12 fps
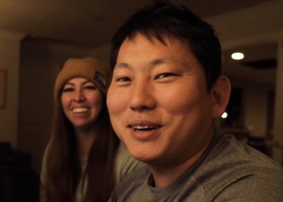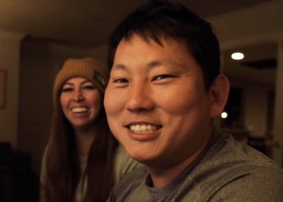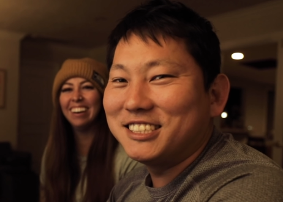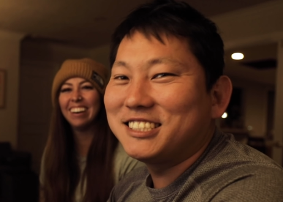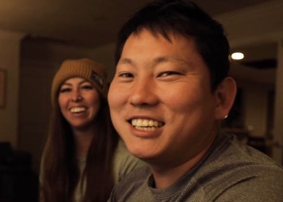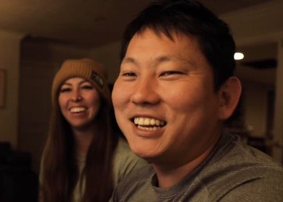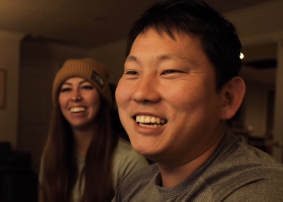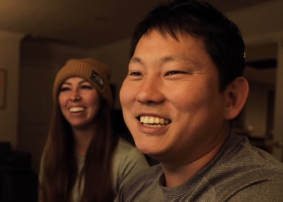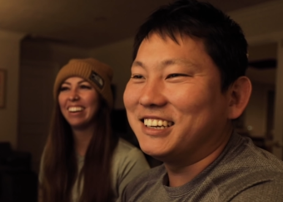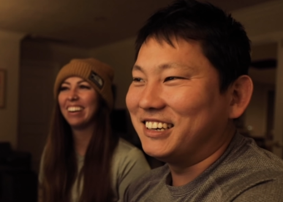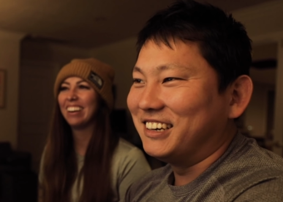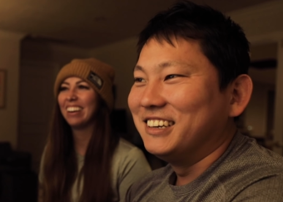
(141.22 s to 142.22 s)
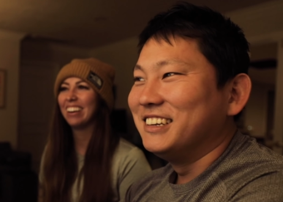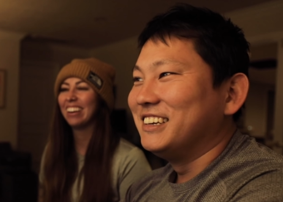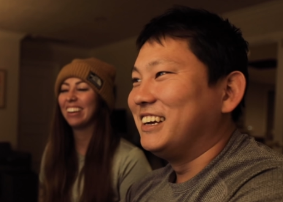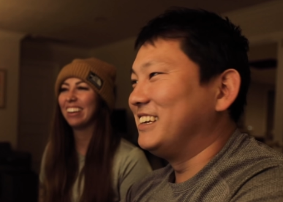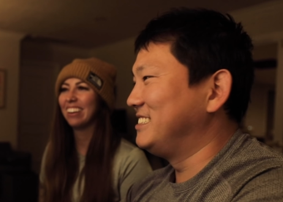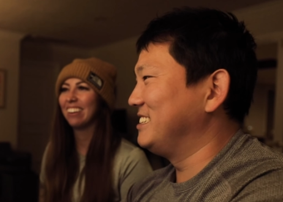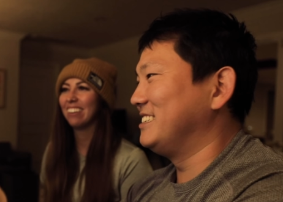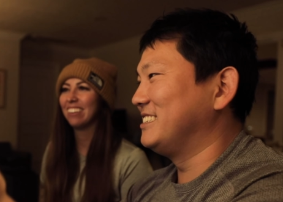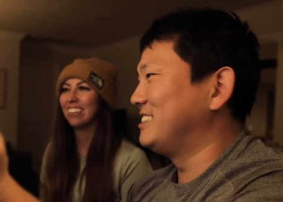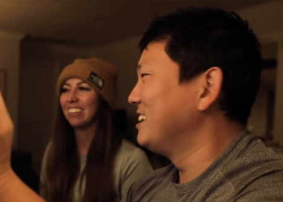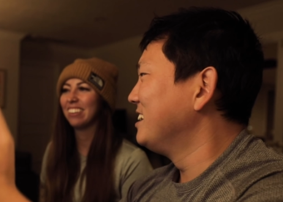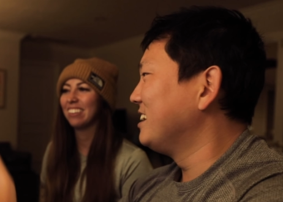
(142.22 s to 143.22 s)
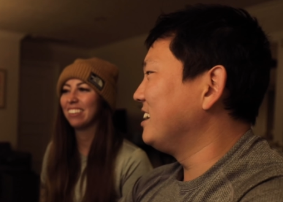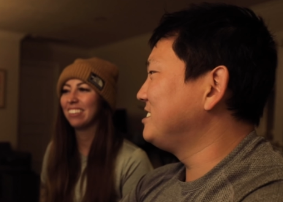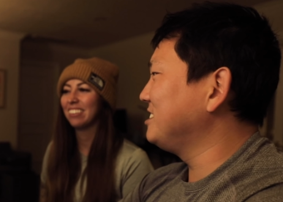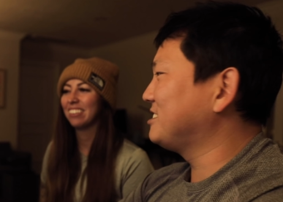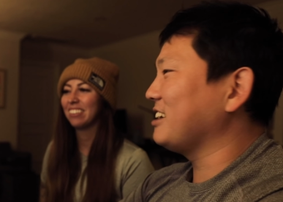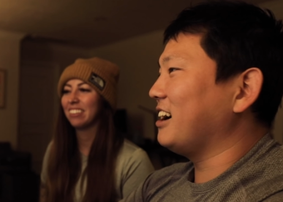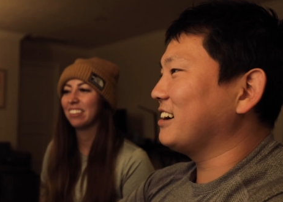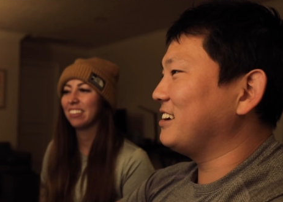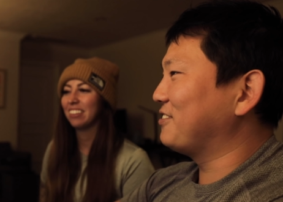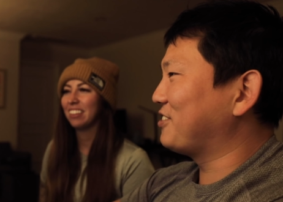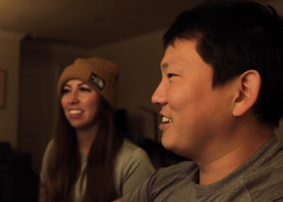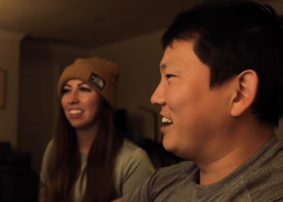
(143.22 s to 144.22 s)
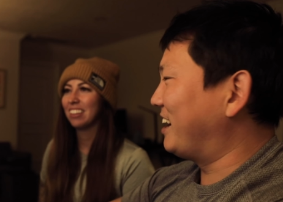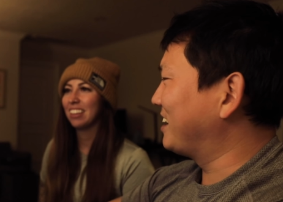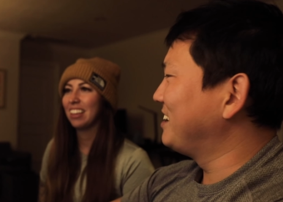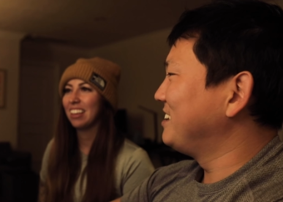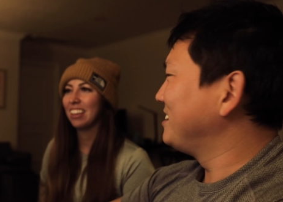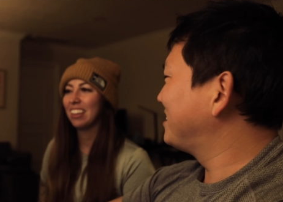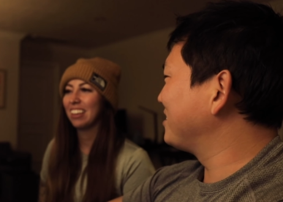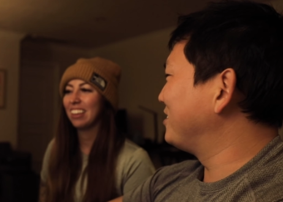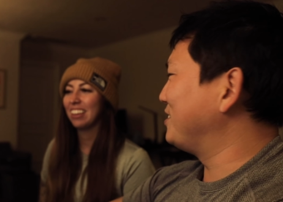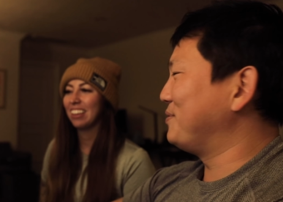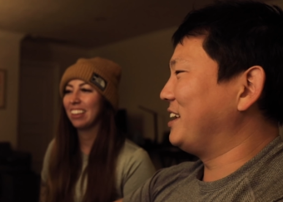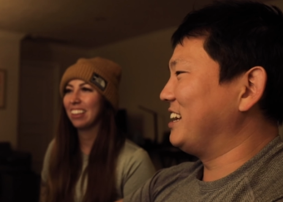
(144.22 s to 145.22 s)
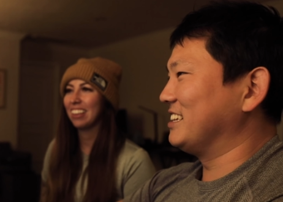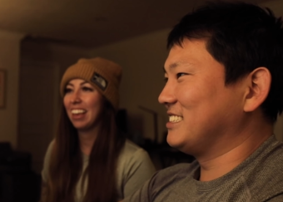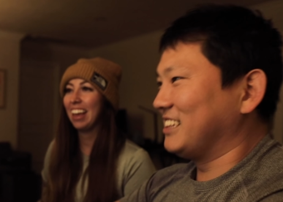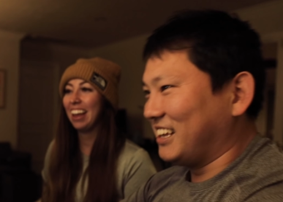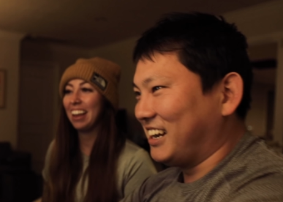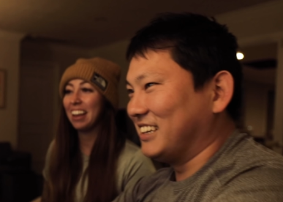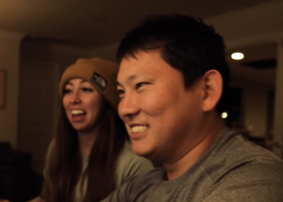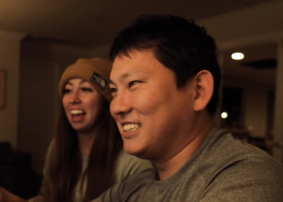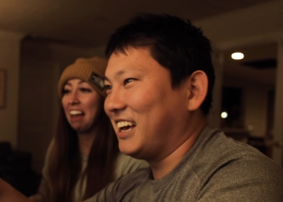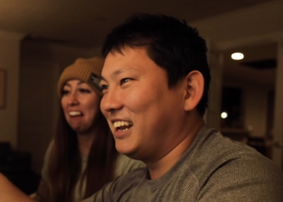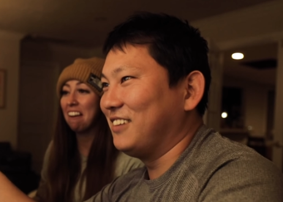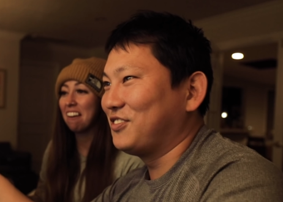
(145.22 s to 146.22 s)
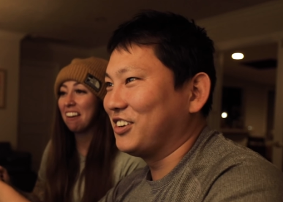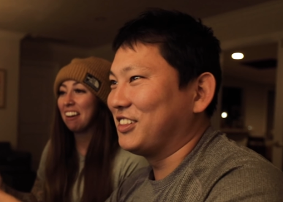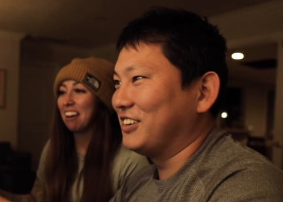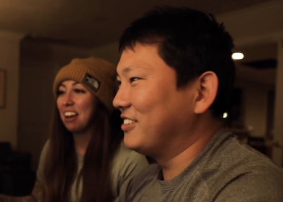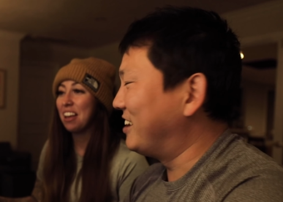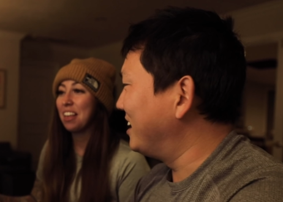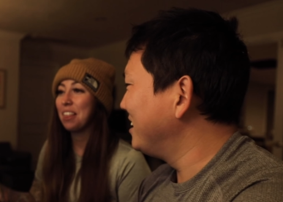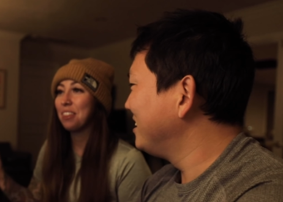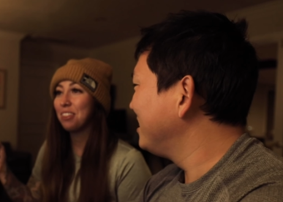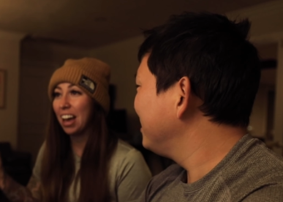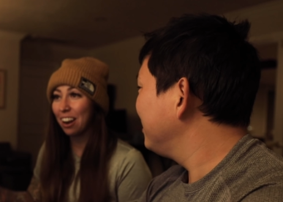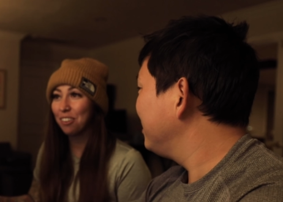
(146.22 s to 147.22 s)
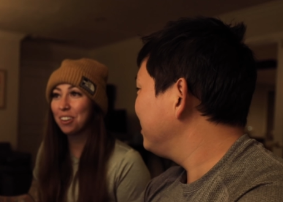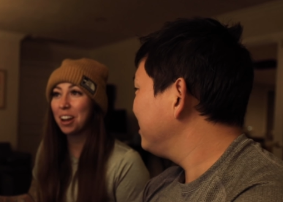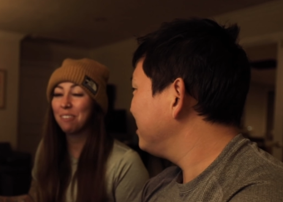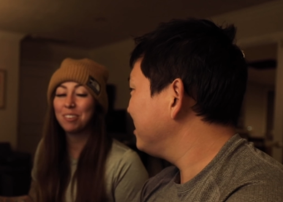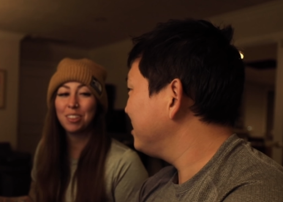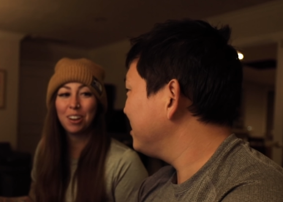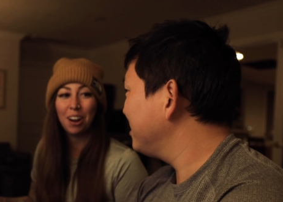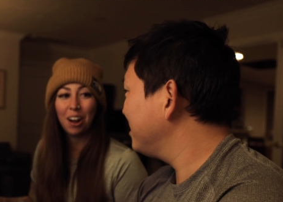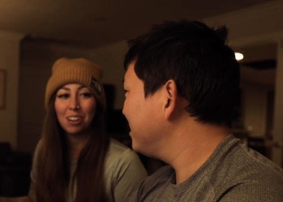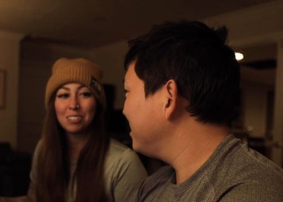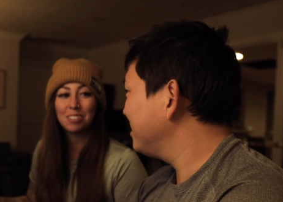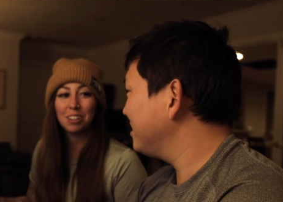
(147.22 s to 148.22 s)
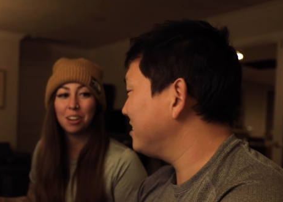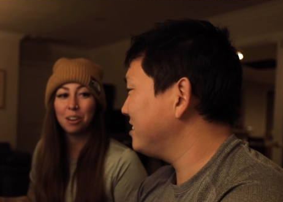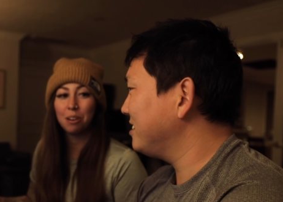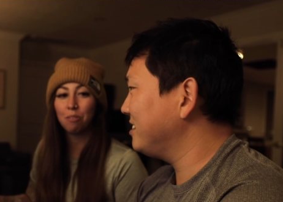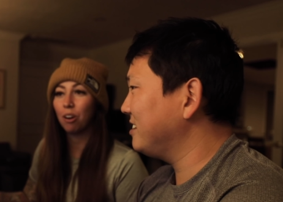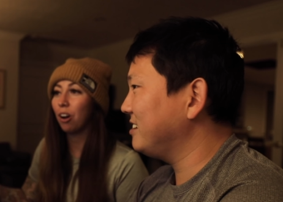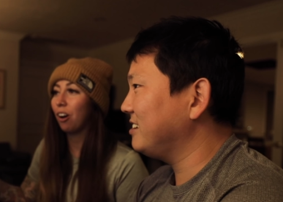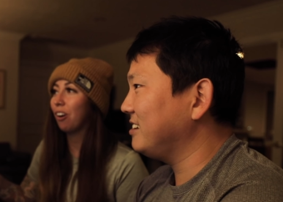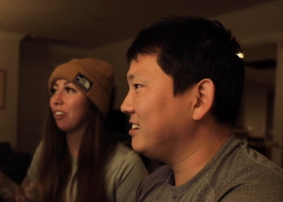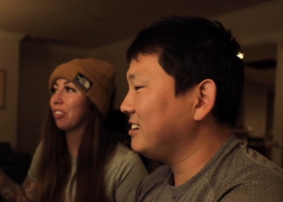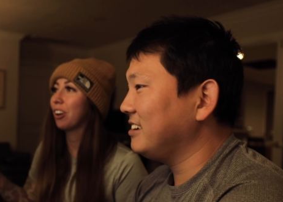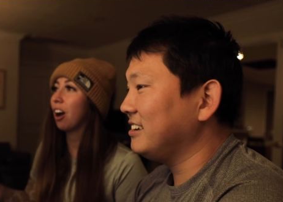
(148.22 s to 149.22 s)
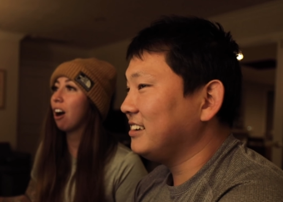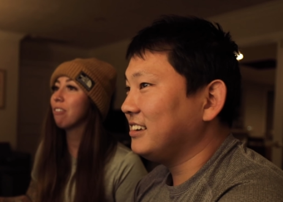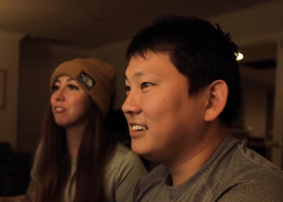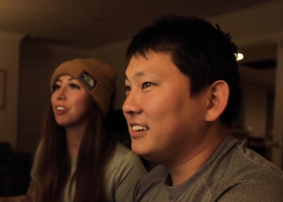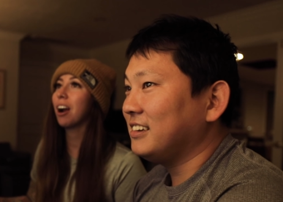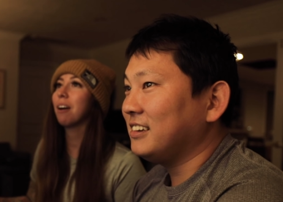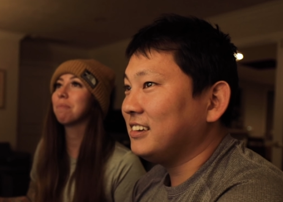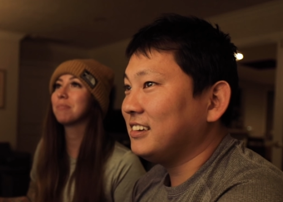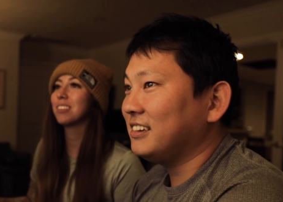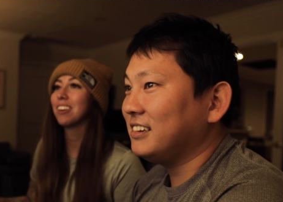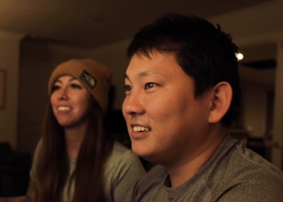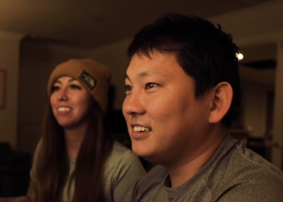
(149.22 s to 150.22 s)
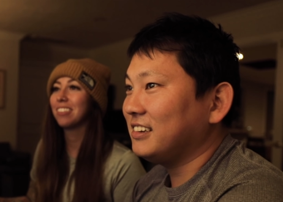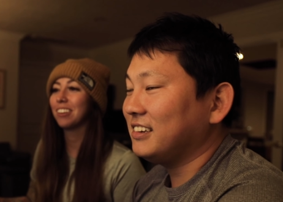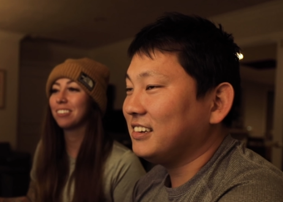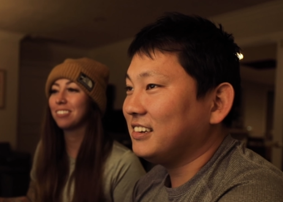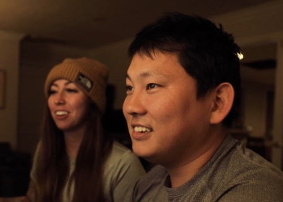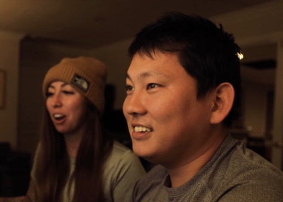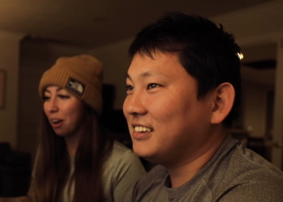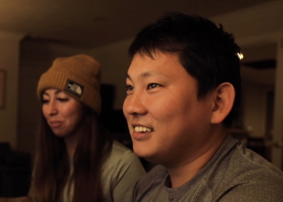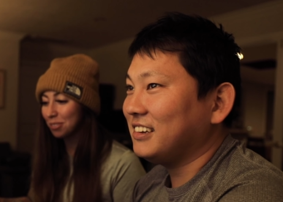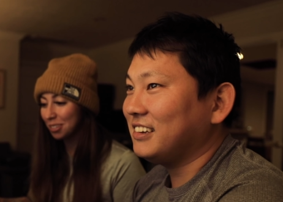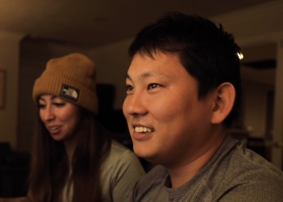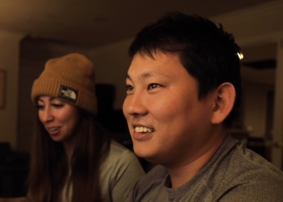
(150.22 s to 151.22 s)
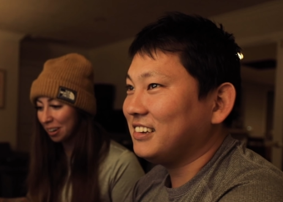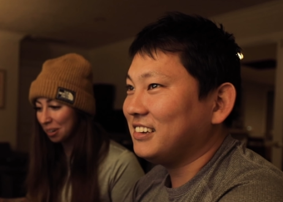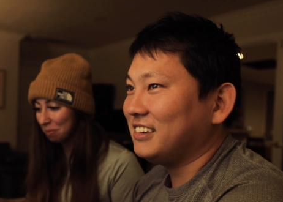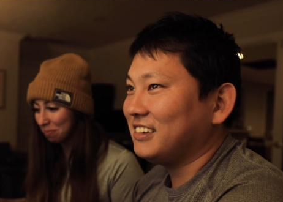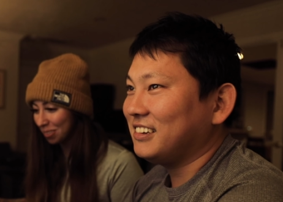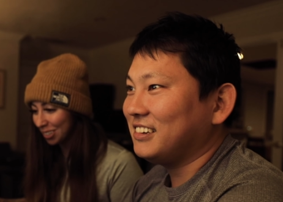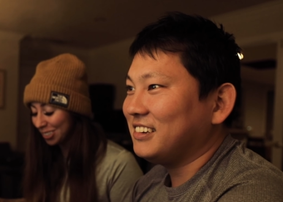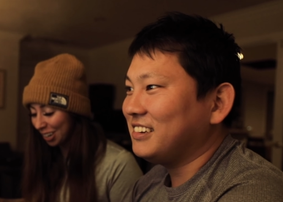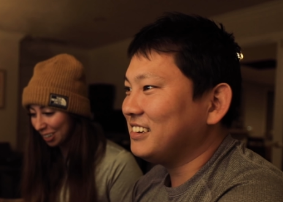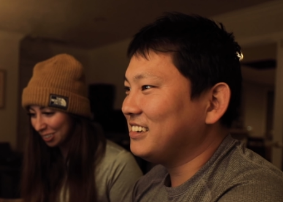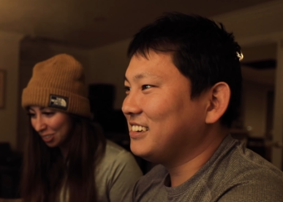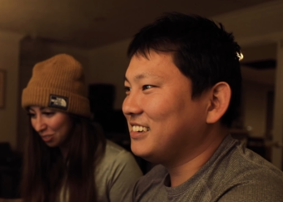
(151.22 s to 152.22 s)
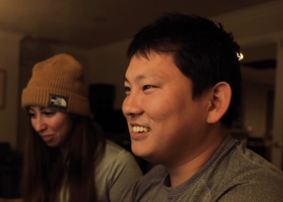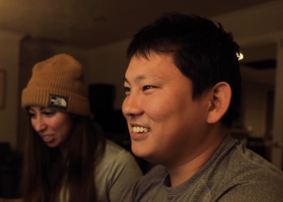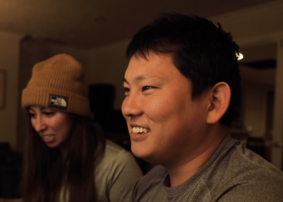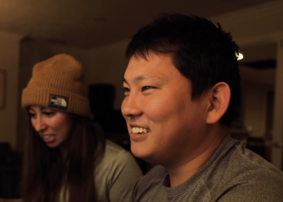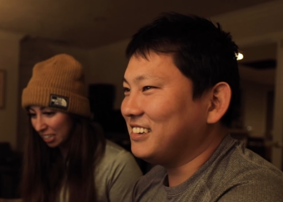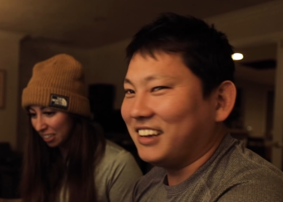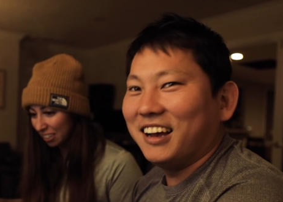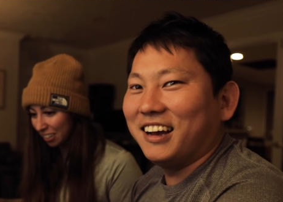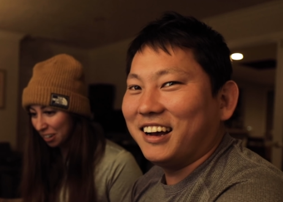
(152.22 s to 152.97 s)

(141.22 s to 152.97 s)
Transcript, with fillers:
Speaker 1: by just sitting here and just us just talking for like 30 minutes and then I'll just edit for 30. Right.
Speaker 2: That'll cover the cost of all the cough drops, the cough syrup, the doctor's visit.